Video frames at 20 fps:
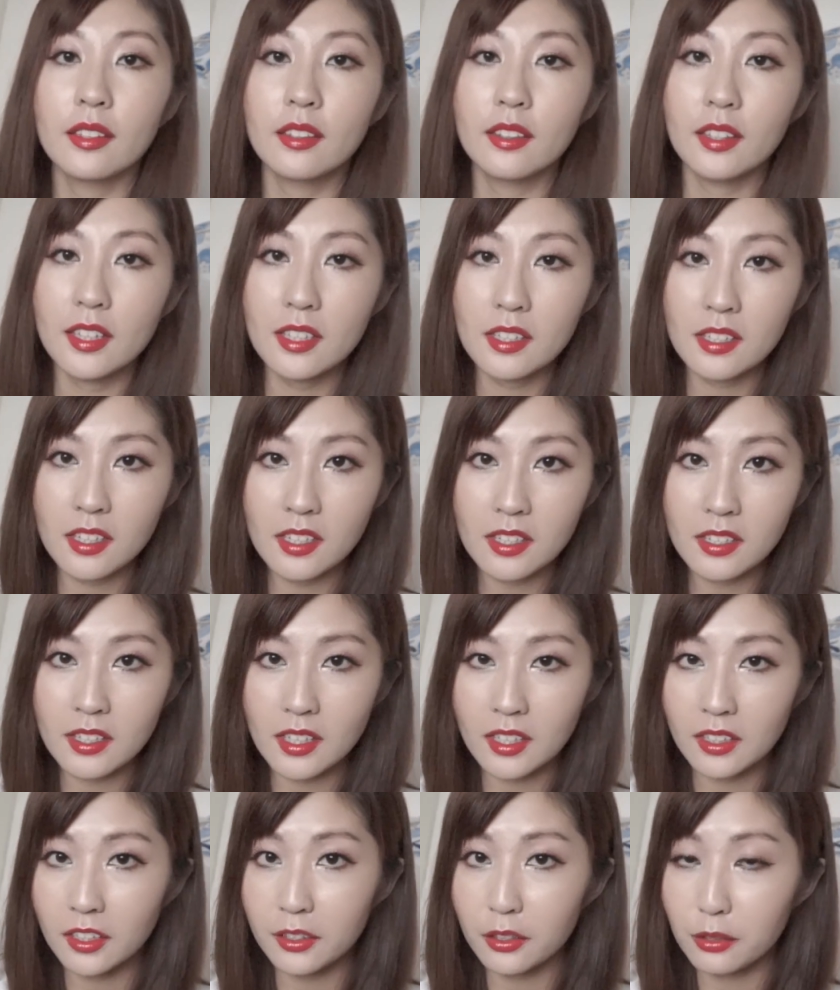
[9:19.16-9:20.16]
This is
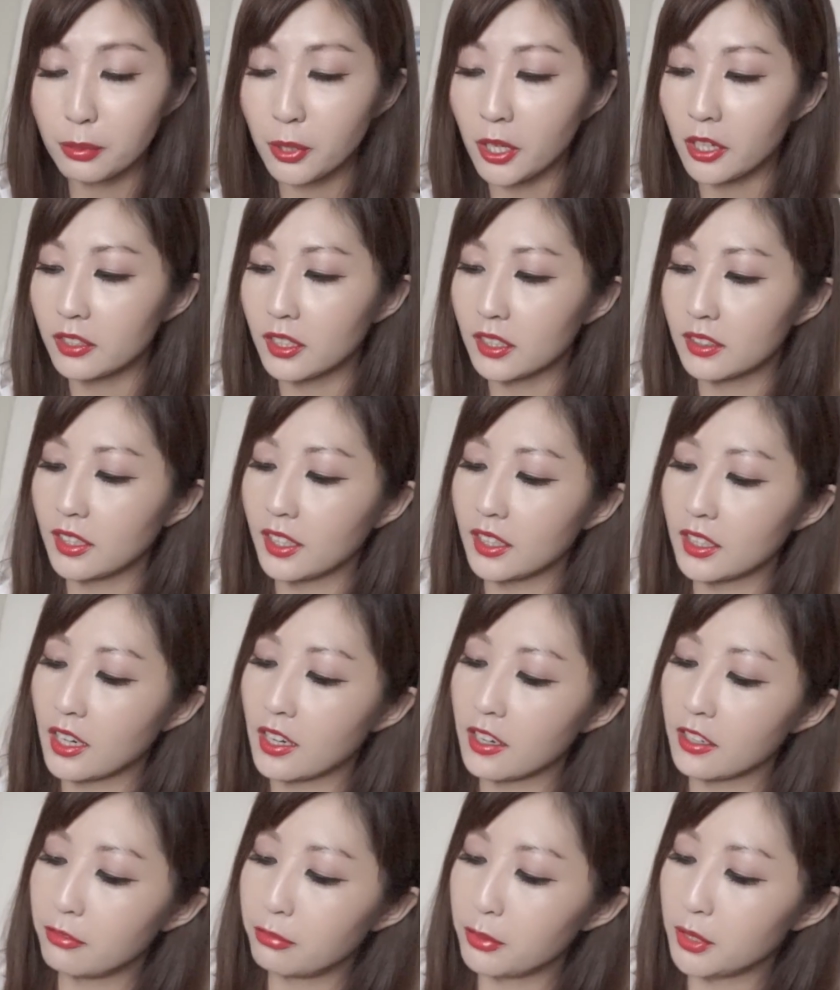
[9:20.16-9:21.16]
another product that
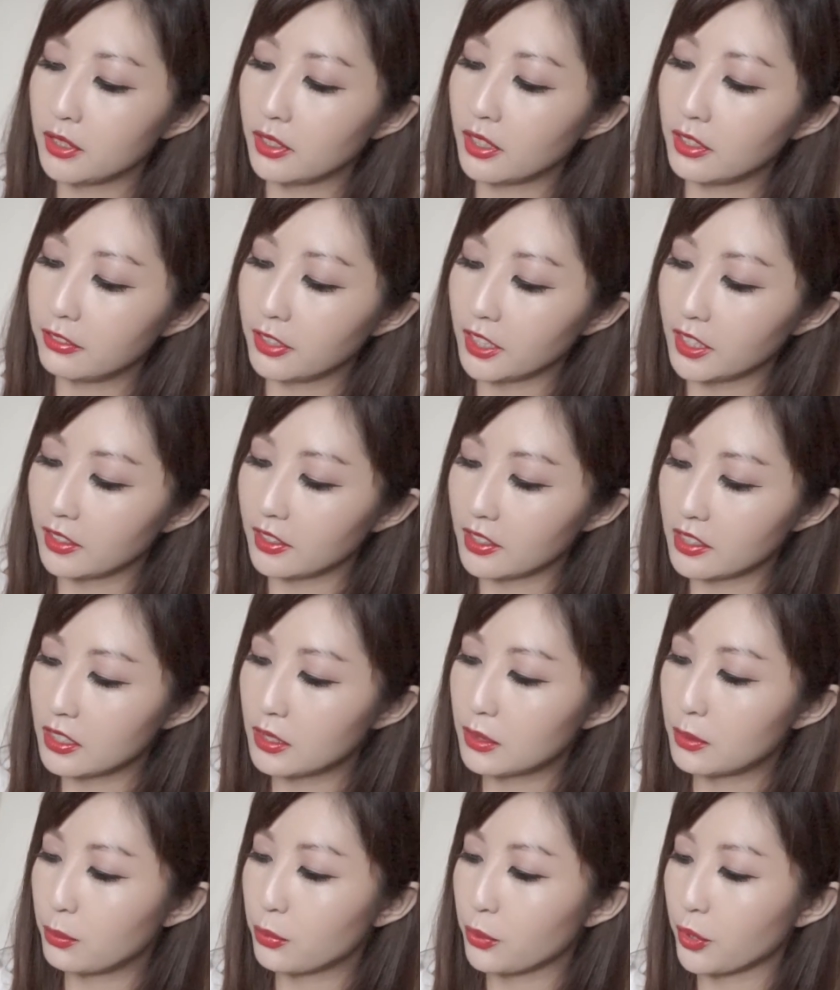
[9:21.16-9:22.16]
I've been loving this
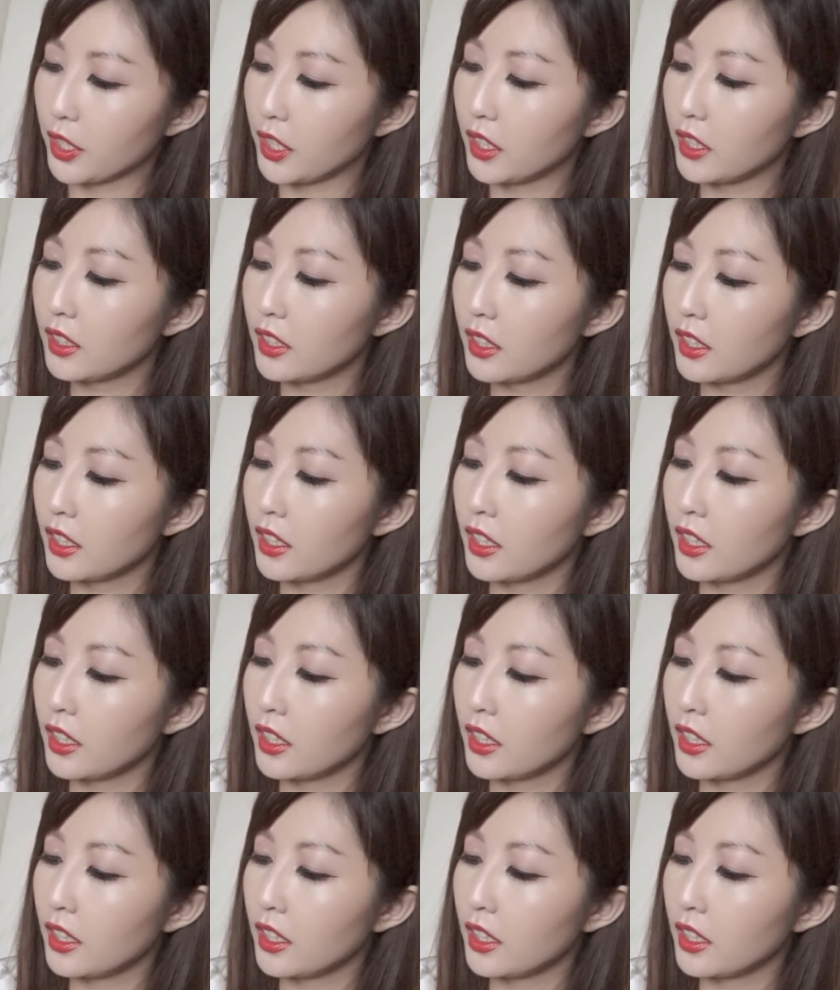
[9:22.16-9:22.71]
spring,